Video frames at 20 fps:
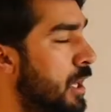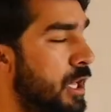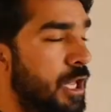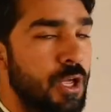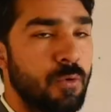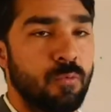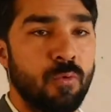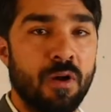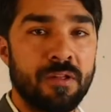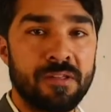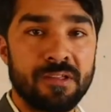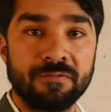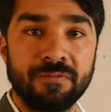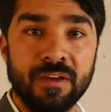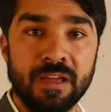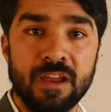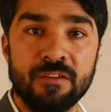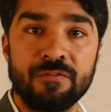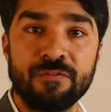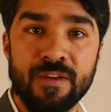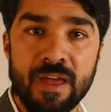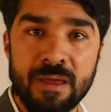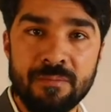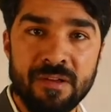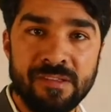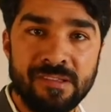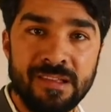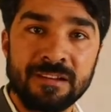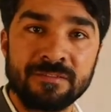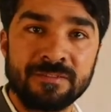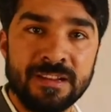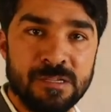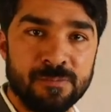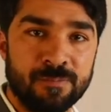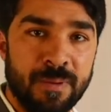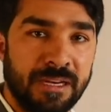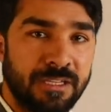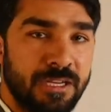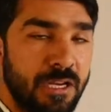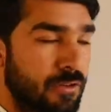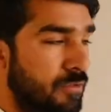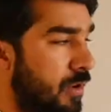he was a very famous and respected